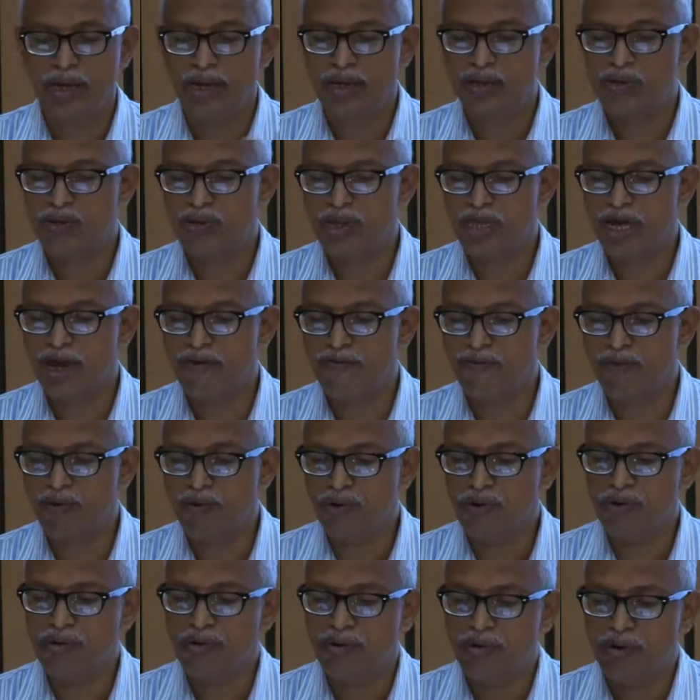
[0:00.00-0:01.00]
So therefore,
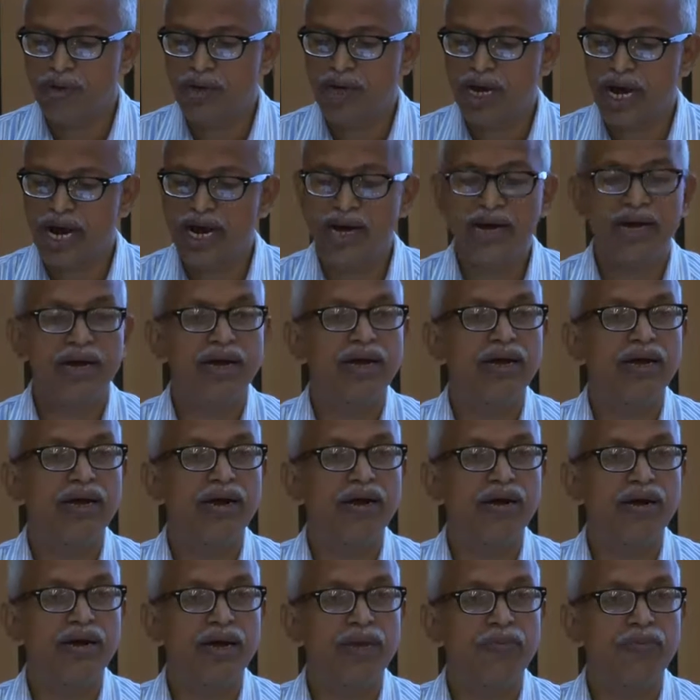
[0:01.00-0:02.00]
at
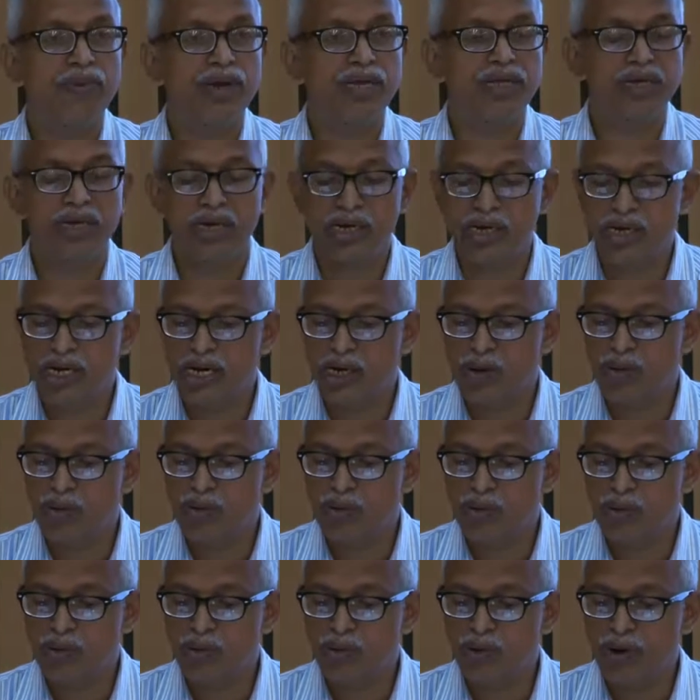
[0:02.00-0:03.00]
uh, temperature
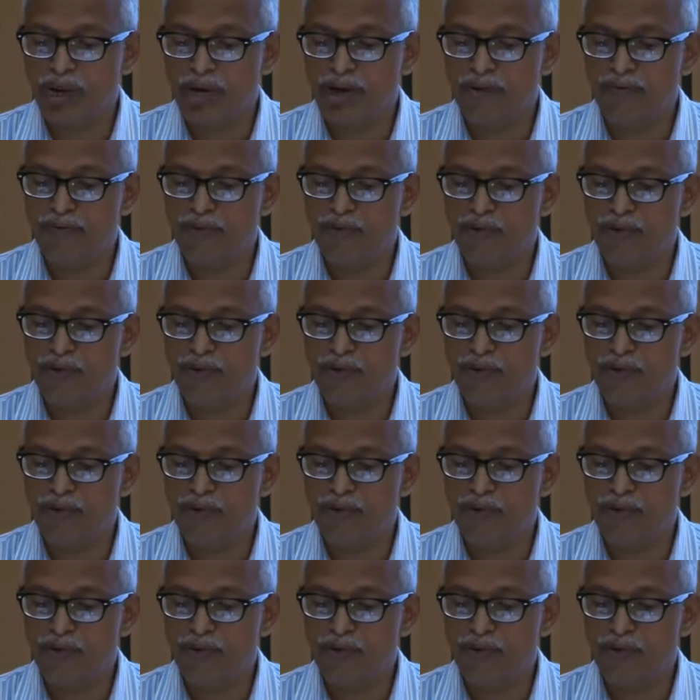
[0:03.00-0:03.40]
T2. So if you